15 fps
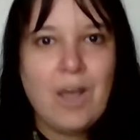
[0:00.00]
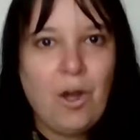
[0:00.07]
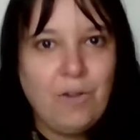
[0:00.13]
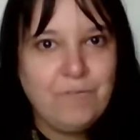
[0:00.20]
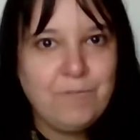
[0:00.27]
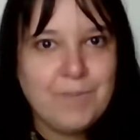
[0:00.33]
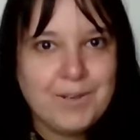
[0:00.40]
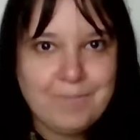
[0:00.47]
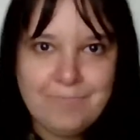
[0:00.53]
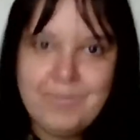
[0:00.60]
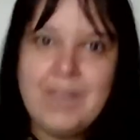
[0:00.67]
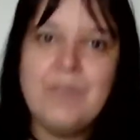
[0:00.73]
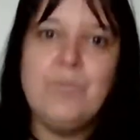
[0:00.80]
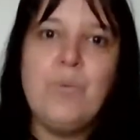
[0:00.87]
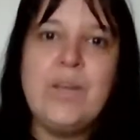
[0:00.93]
Hoffman,
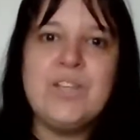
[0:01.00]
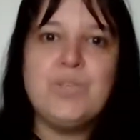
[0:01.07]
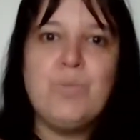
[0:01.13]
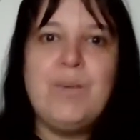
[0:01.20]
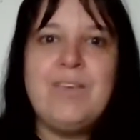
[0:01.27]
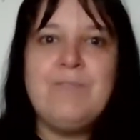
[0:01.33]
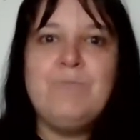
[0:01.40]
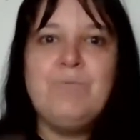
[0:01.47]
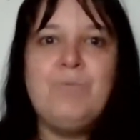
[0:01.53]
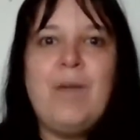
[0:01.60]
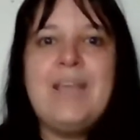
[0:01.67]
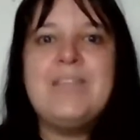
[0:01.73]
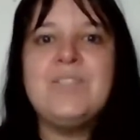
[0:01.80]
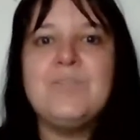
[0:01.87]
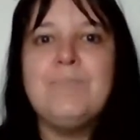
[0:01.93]
in which we
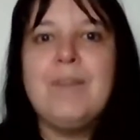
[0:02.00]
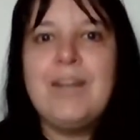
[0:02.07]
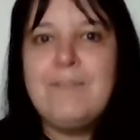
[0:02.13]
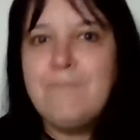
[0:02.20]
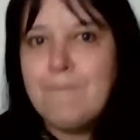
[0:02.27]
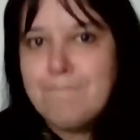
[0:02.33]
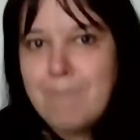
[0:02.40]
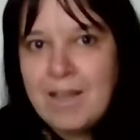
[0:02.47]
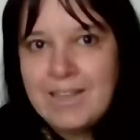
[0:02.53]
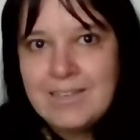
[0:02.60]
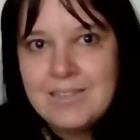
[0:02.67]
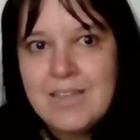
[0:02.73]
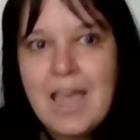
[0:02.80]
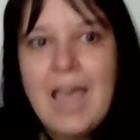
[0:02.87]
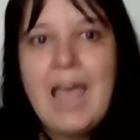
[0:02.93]
raised money for
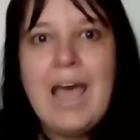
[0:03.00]
Mind,